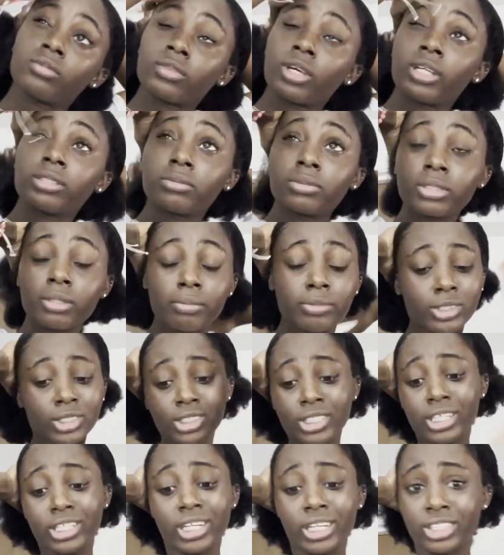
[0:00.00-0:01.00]
I'm just
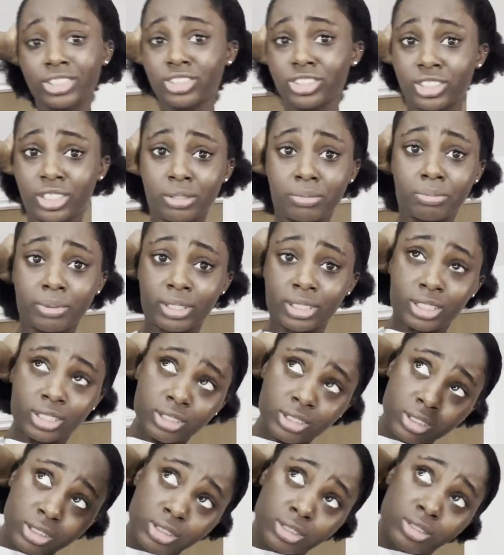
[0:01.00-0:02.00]
going to dash a gel on
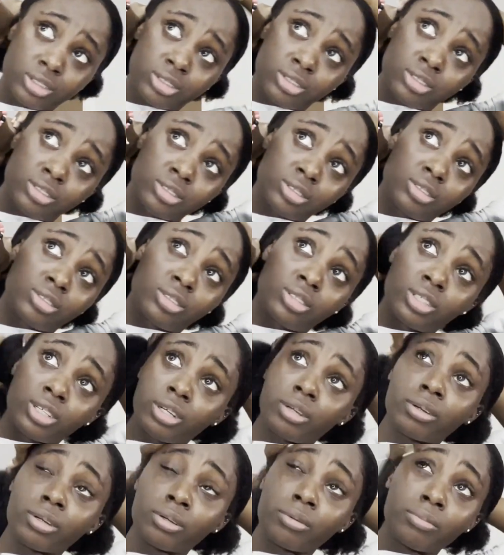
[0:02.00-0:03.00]
it.
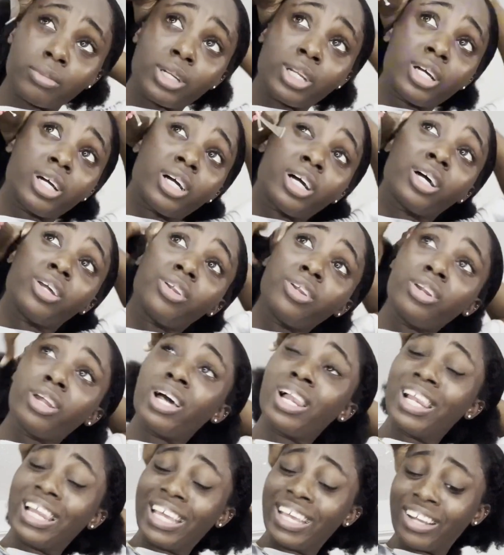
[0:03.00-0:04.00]
I'm not doing
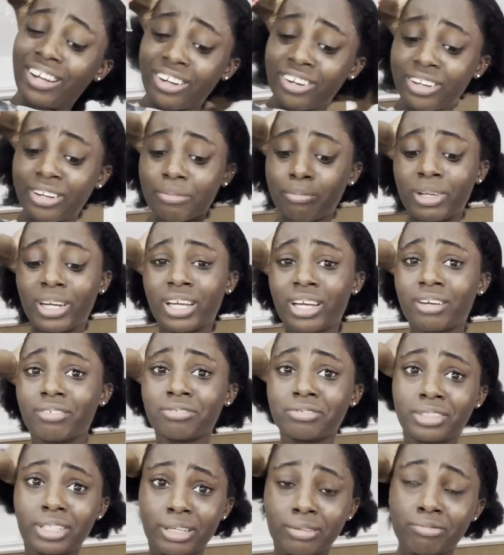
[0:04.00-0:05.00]
a layering, but I
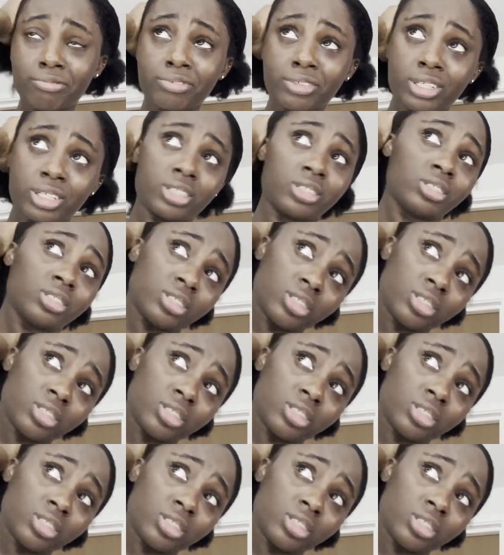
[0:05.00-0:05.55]
have time for that.